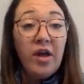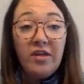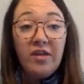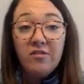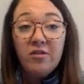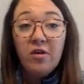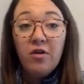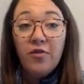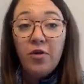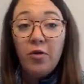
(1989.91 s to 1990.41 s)

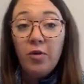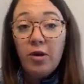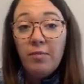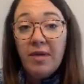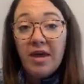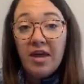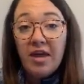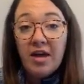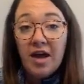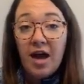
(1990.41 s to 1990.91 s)
Okay, so if you want
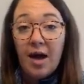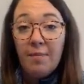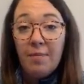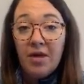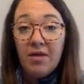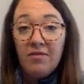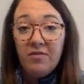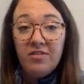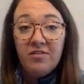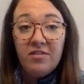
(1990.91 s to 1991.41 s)
to make a
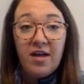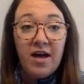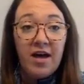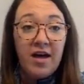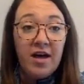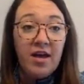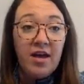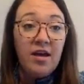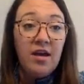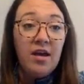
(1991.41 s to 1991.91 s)
copy of a
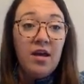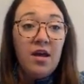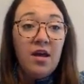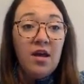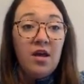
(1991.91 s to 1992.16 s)
slide,